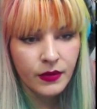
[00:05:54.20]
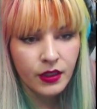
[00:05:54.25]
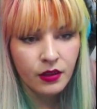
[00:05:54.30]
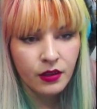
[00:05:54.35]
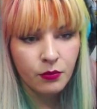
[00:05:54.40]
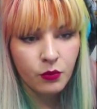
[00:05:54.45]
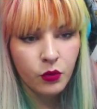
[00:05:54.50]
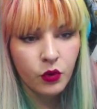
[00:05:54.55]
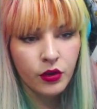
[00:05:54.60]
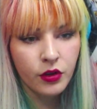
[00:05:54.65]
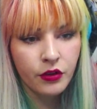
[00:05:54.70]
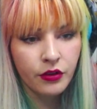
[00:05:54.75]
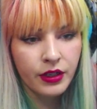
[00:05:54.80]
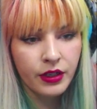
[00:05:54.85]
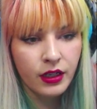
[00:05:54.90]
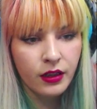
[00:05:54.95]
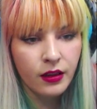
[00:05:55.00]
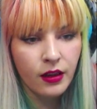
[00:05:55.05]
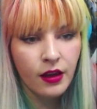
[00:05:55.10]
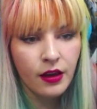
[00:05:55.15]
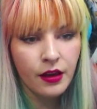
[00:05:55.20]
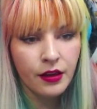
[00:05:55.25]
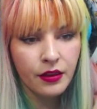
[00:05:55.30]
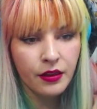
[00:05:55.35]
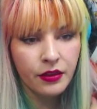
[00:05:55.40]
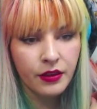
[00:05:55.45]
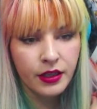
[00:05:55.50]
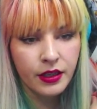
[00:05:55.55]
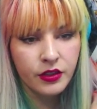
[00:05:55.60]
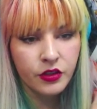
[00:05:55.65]
Poor green cloth.
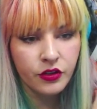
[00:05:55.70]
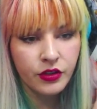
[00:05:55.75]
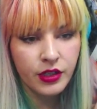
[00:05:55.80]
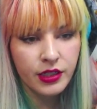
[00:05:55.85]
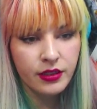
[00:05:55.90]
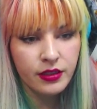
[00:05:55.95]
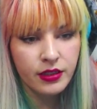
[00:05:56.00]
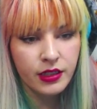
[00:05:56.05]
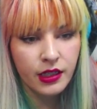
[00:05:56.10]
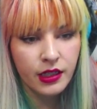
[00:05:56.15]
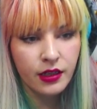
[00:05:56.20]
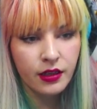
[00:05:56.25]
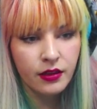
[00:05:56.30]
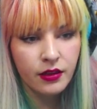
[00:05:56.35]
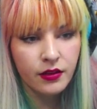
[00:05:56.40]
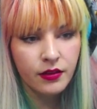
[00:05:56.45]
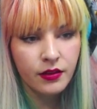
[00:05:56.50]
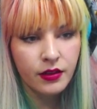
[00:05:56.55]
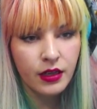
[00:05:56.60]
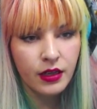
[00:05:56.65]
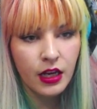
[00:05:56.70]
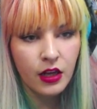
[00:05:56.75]
Interesting. I'll